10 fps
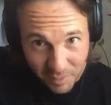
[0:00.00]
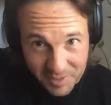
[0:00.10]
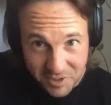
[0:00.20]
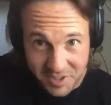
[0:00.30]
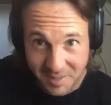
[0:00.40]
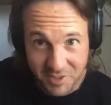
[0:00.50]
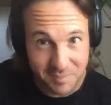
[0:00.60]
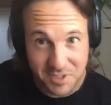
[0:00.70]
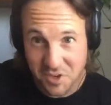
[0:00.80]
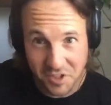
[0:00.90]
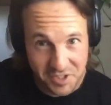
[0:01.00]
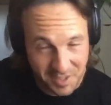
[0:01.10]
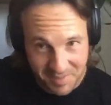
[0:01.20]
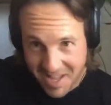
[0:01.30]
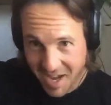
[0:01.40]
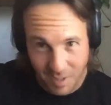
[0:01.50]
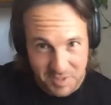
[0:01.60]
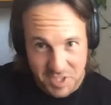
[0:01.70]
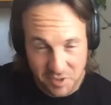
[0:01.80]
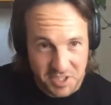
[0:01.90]
probably do it sometime soon because I'm
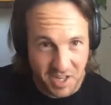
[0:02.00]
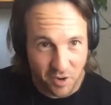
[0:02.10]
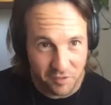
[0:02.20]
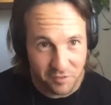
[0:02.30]
I'm so stuck